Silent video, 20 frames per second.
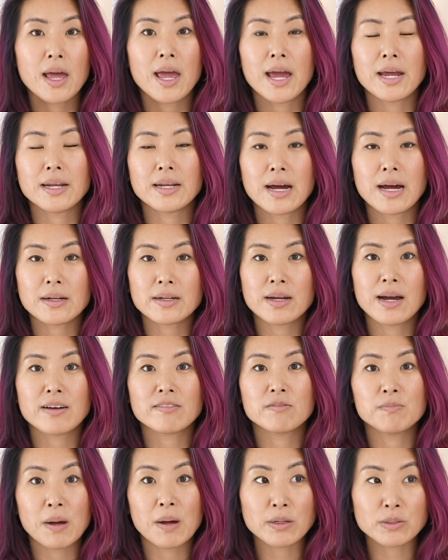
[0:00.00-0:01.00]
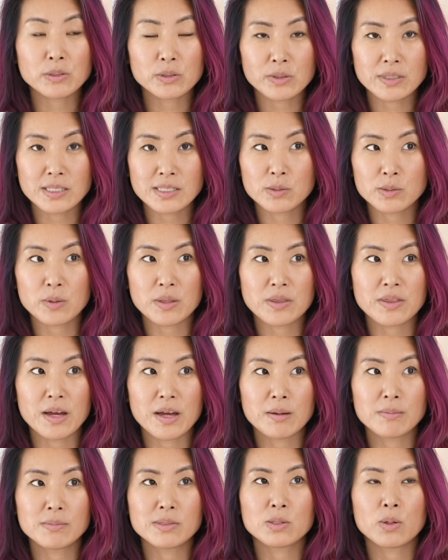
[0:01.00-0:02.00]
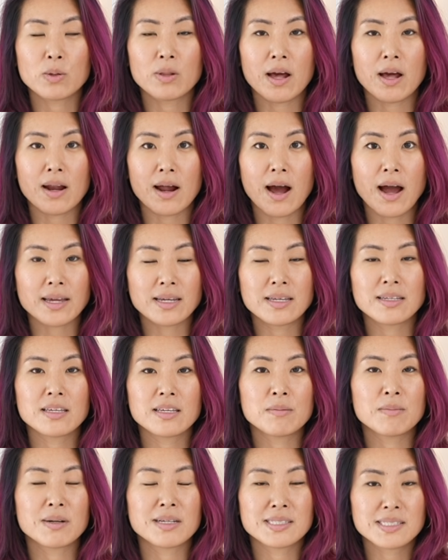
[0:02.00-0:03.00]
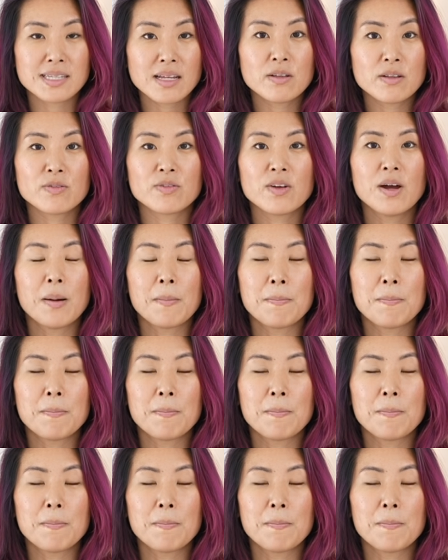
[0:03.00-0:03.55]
and how to have boundaries with them so that I can keep myself